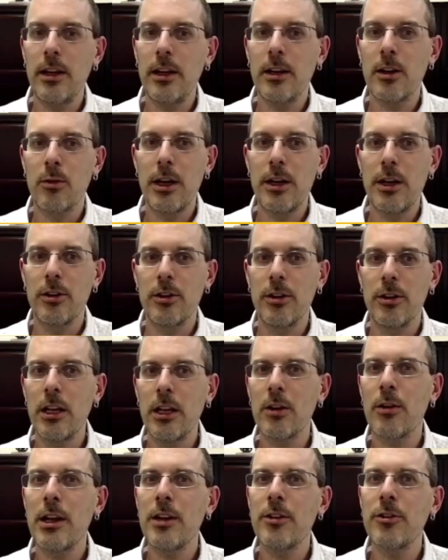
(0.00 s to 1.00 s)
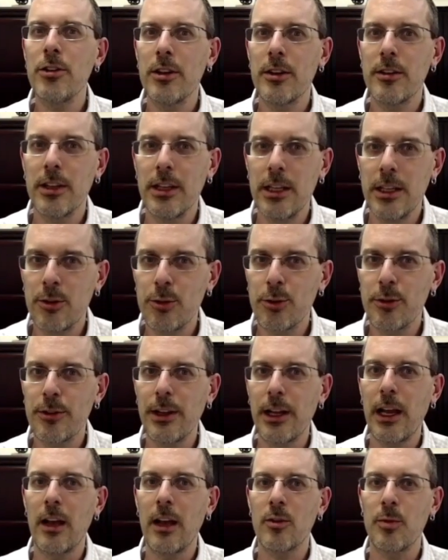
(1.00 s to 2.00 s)
iteration is an
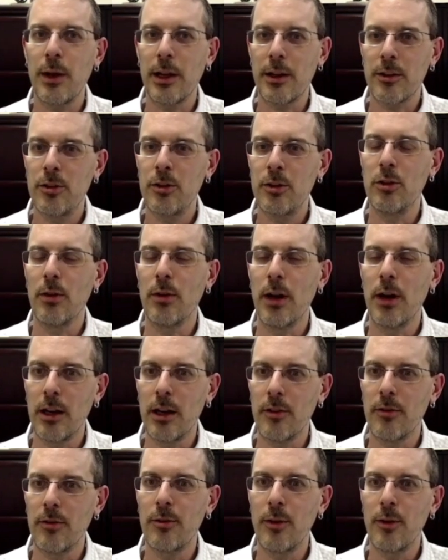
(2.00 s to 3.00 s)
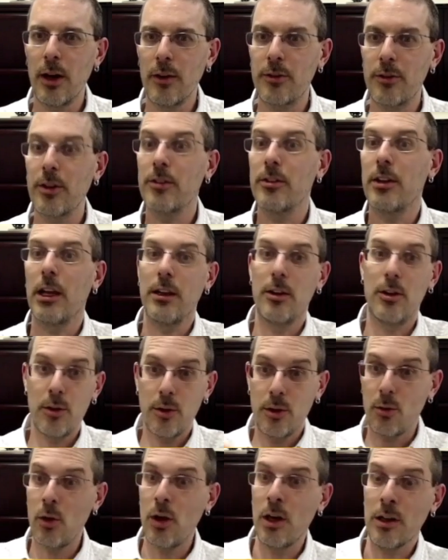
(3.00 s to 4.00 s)
interesting aspect too, right? Of to say, do
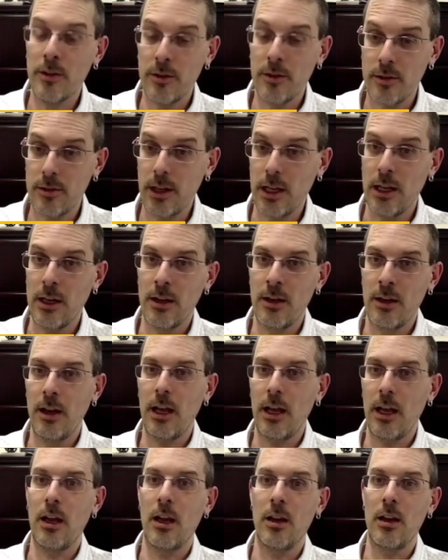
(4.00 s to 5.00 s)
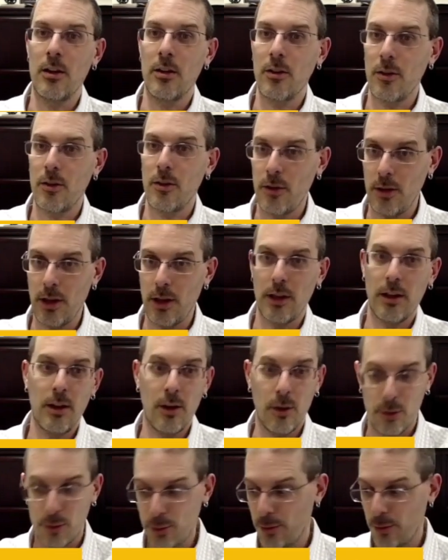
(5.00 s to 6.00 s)
it once and like,
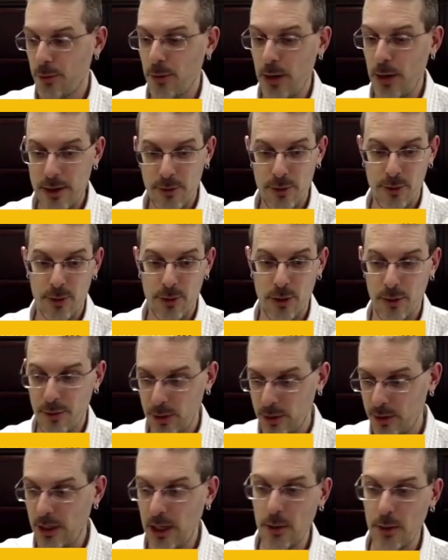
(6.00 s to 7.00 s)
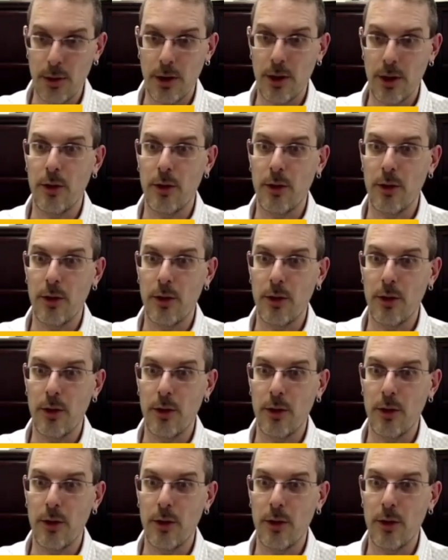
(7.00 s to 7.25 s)
sort of scratch the surface, get rid of